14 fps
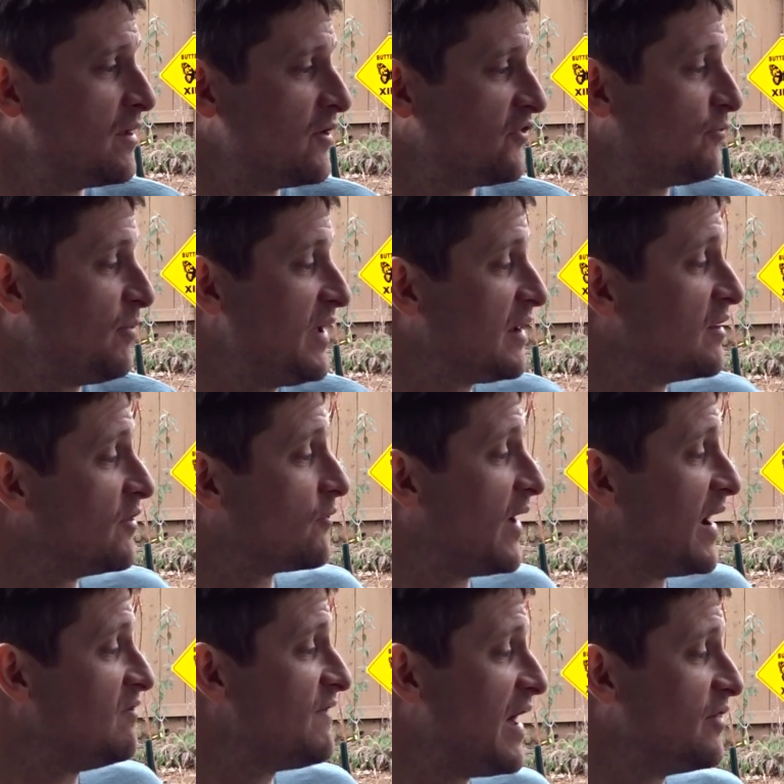Speaking of the
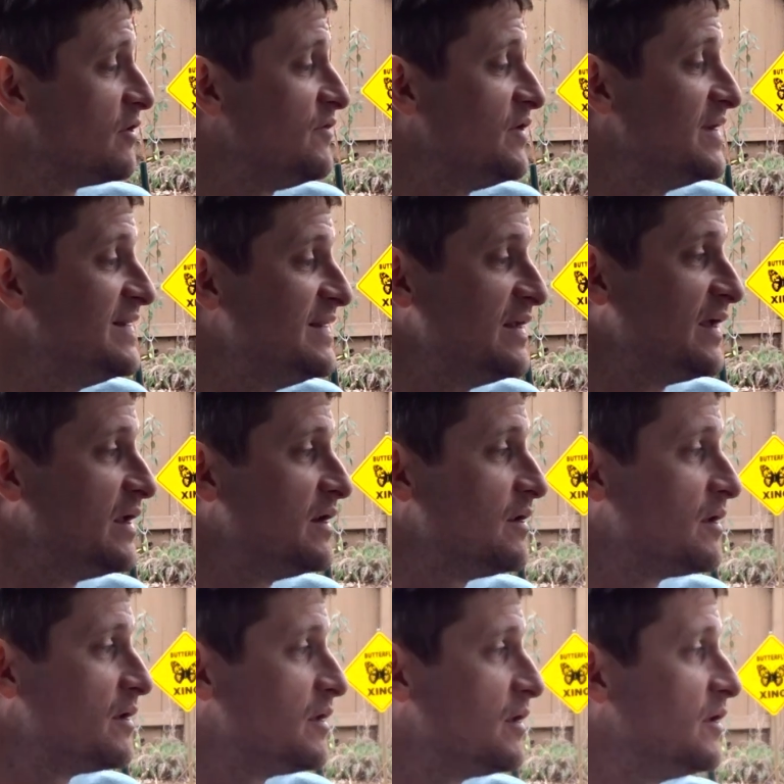Grainfather, if you did
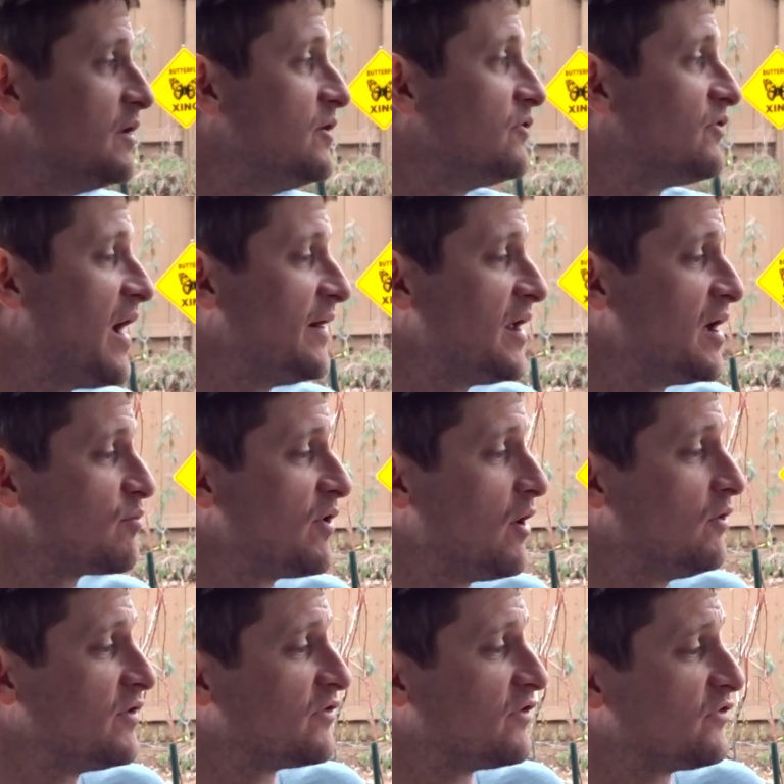use Ondea Pro,
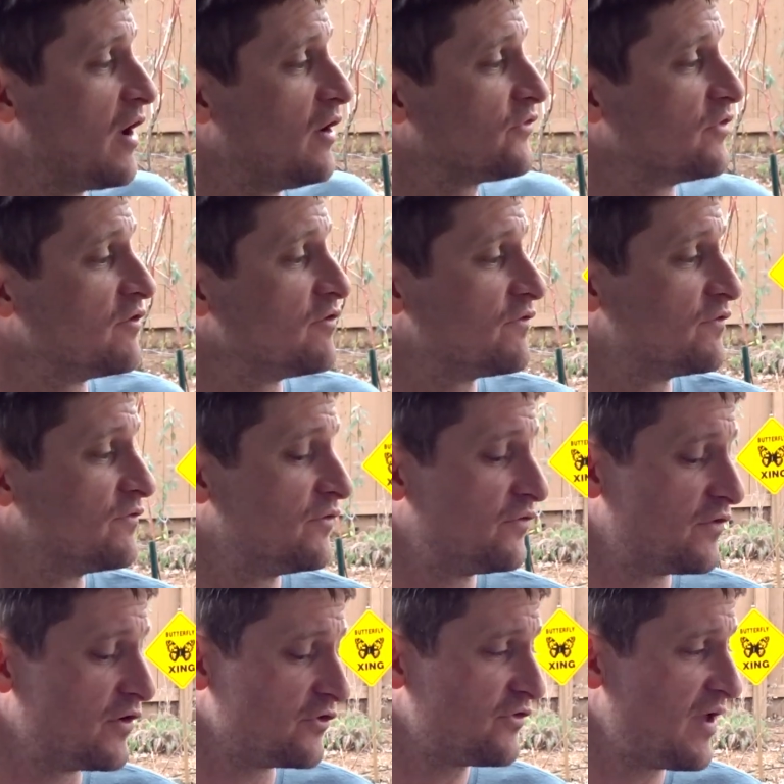this is also the
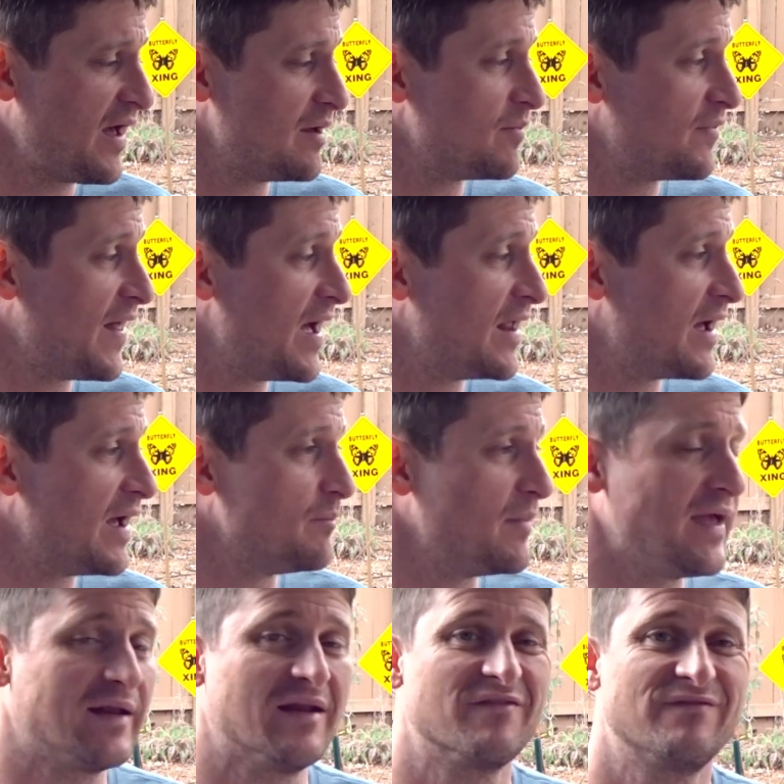first time that I'm
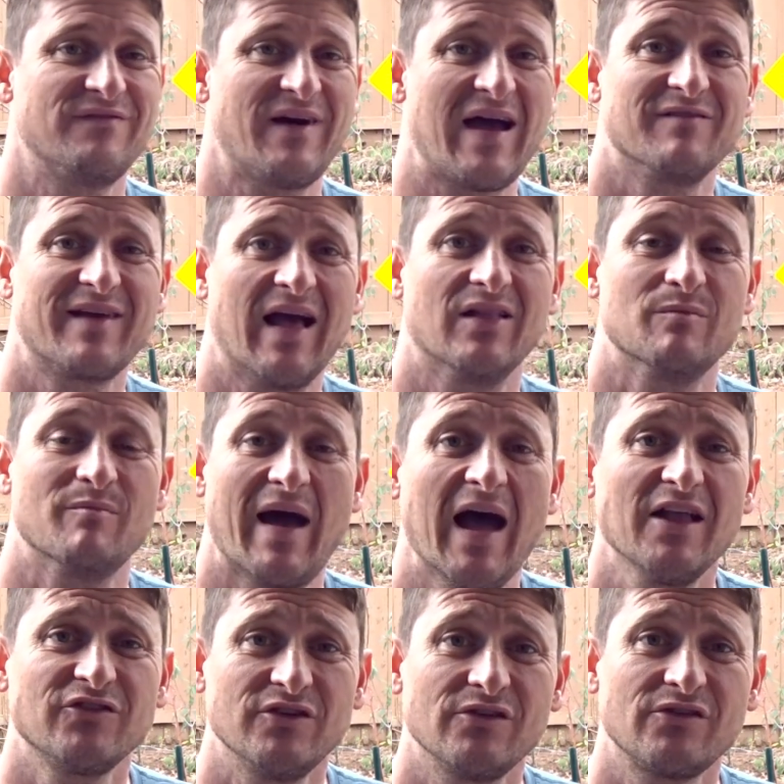making a 5-gallon
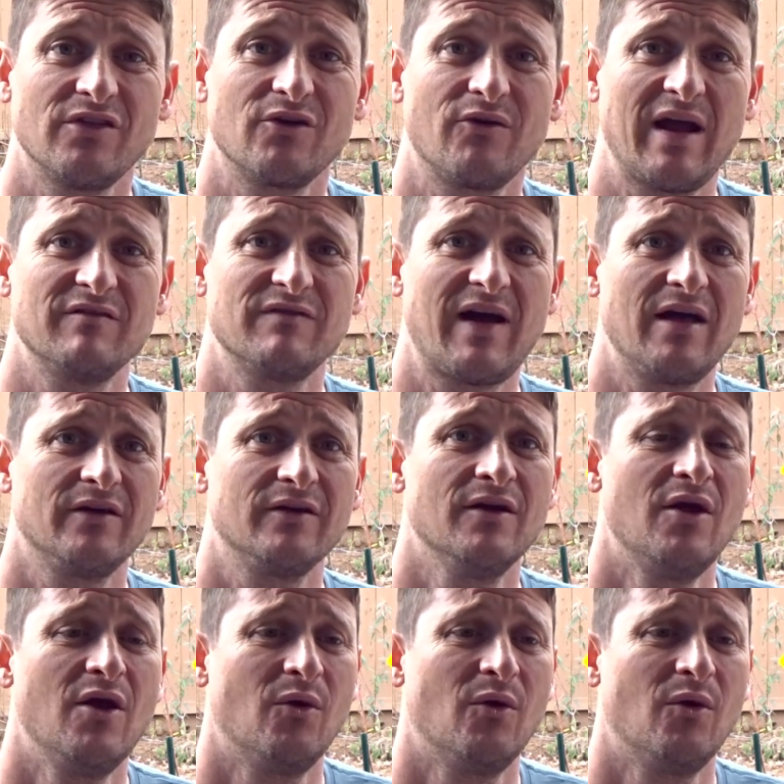batch using the Grainfather.